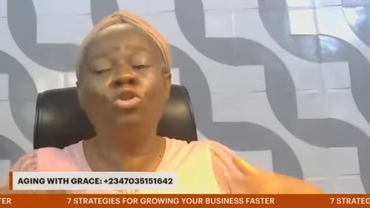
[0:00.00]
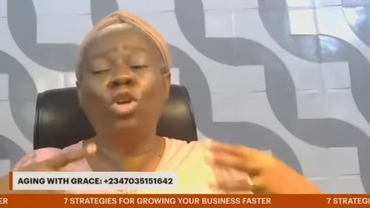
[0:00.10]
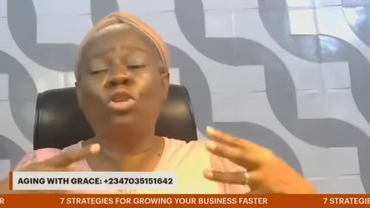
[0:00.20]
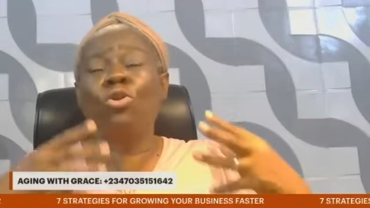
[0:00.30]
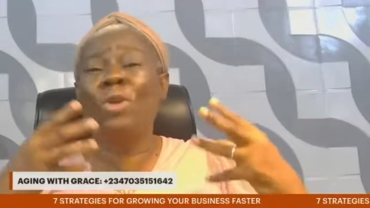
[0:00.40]
you
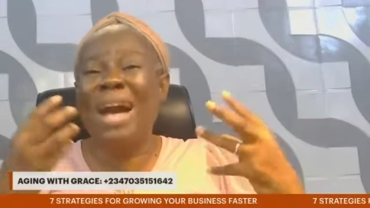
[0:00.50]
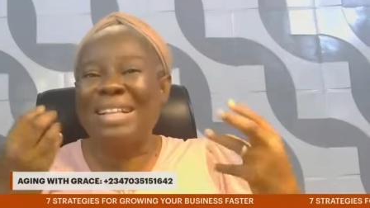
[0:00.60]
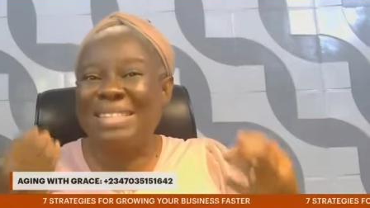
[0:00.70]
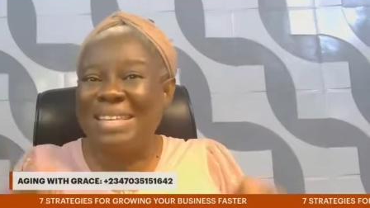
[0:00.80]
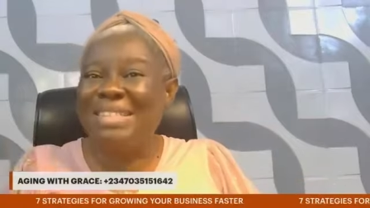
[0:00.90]
just look
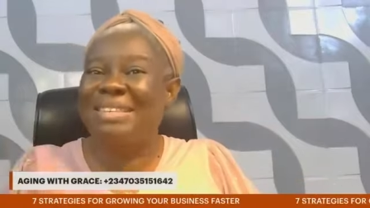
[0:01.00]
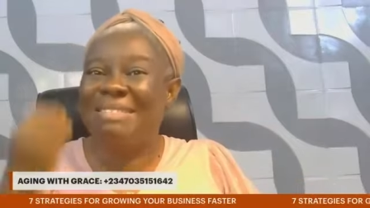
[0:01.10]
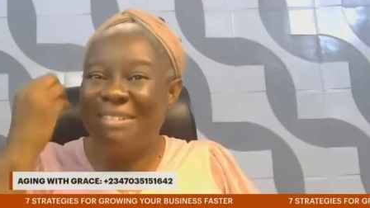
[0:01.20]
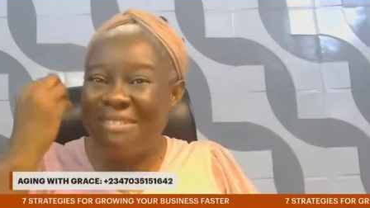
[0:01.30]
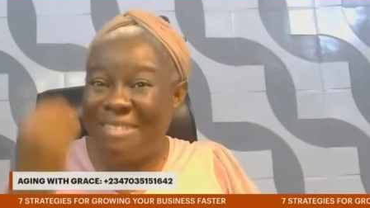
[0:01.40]
at things in
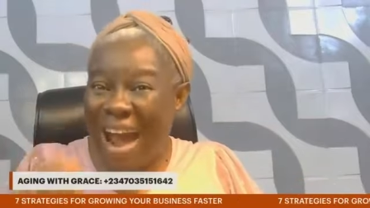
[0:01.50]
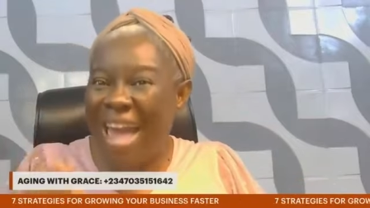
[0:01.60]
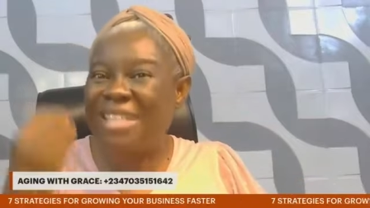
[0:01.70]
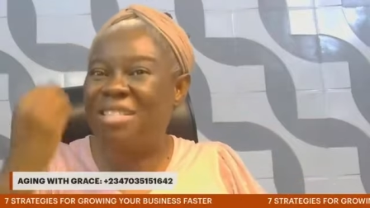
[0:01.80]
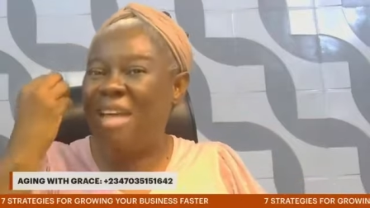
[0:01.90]
the
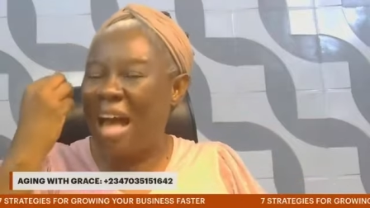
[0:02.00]
right